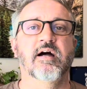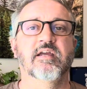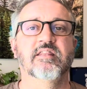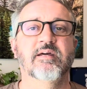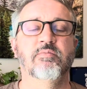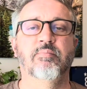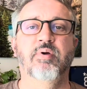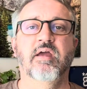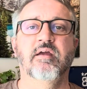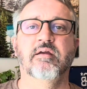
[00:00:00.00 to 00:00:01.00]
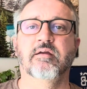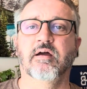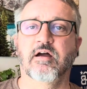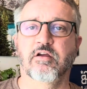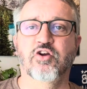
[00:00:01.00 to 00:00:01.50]
get them to pay
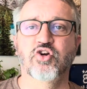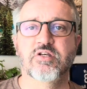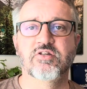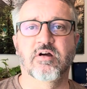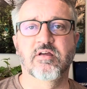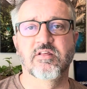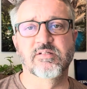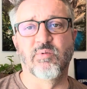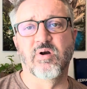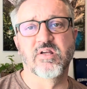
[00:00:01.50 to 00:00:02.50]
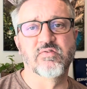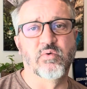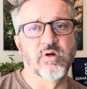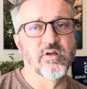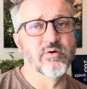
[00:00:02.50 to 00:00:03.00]
a good chunk of this mortgage
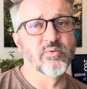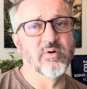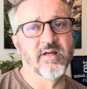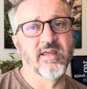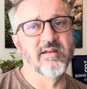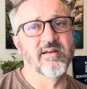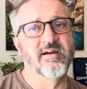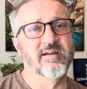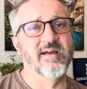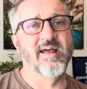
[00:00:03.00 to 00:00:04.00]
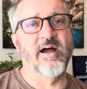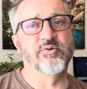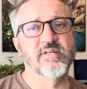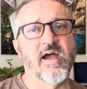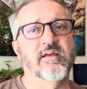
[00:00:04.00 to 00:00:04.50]
for you, and kind of
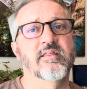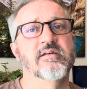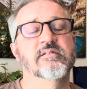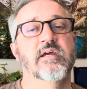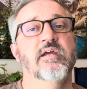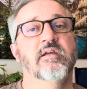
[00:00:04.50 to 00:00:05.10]
house hack this,